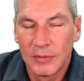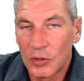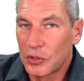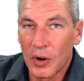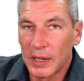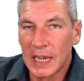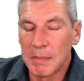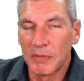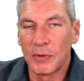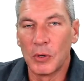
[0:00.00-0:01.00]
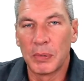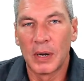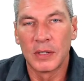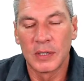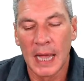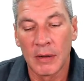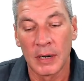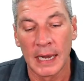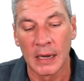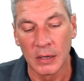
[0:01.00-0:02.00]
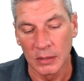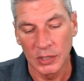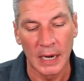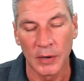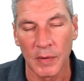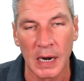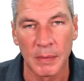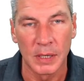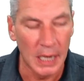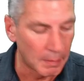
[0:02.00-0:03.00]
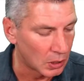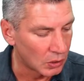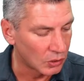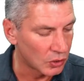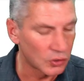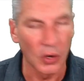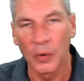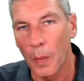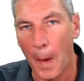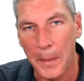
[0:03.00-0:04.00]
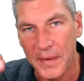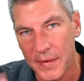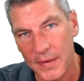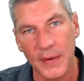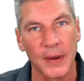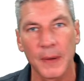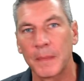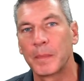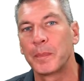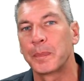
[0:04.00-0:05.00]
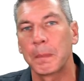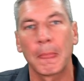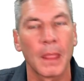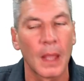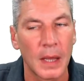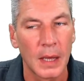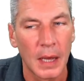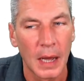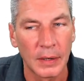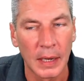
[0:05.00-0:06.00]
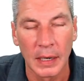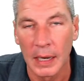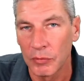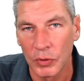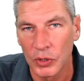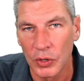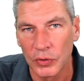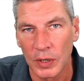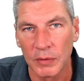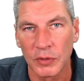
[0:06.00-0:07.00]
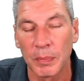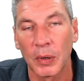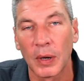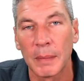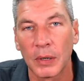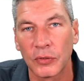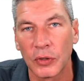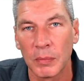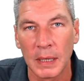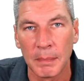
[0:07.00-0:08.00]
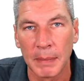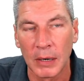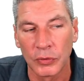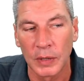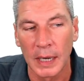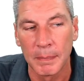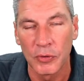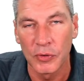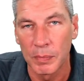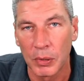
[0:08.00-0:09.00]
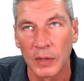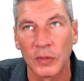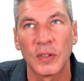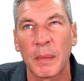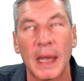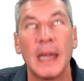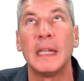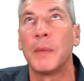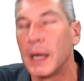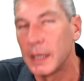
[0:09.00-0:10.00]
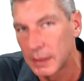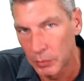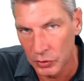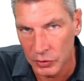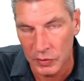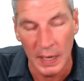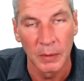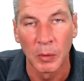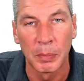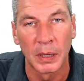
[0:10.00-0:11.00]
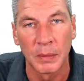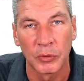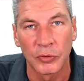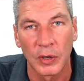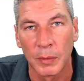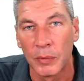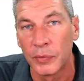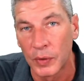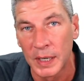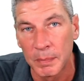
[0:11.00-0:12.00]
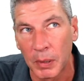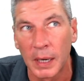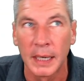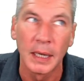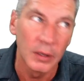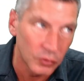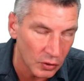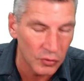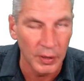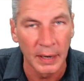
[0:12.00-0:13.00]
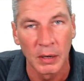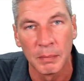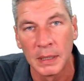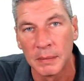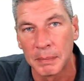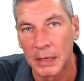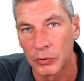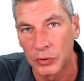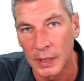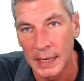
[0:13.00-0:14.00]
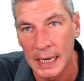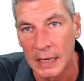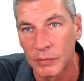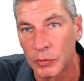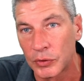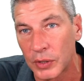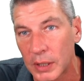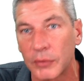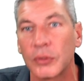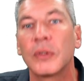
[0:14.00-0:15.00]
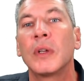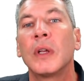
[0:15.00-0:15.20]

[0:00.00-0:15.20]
To try and keep the fuel prices down. And now Saudi Arabia come along and just gone... whoosh. And then they're reducing supply by 2 million barrels a day, pushing the prices up anyway, which is exactly what Biden was trying to avoid by dishing out 1 million barrels a day out of the reserves.